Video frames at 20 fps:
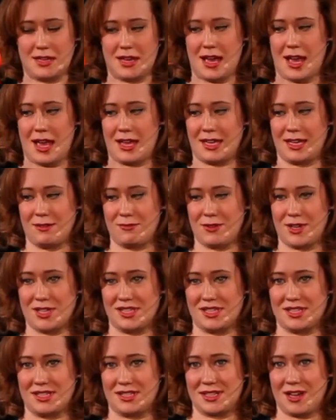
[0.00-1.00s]
I get
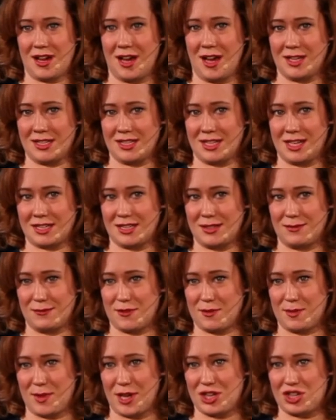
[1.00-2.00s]
Rusty's contact
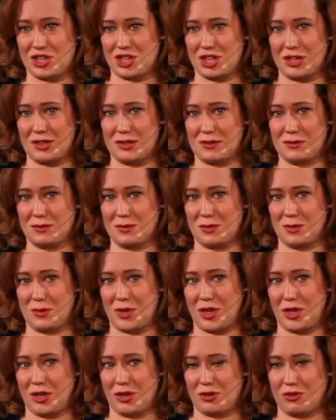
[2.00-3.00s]
information.
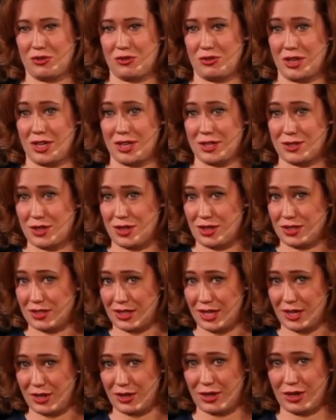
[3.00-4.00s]
We agree to talk
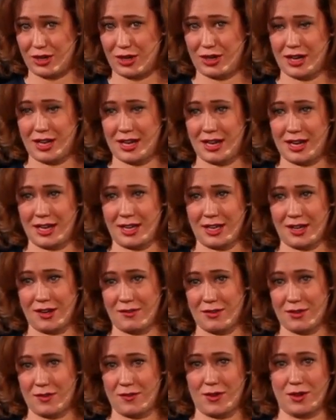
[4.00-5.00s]
later, and I get off
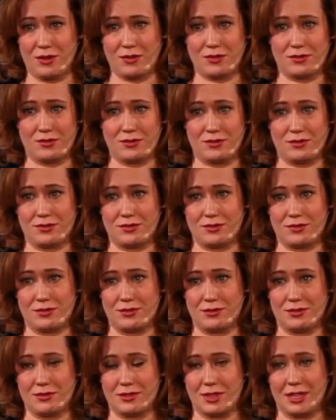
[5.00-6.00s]
the phone.
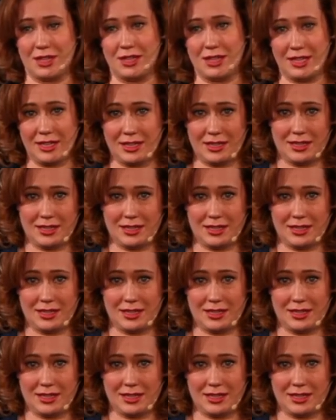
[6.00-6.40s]
Click.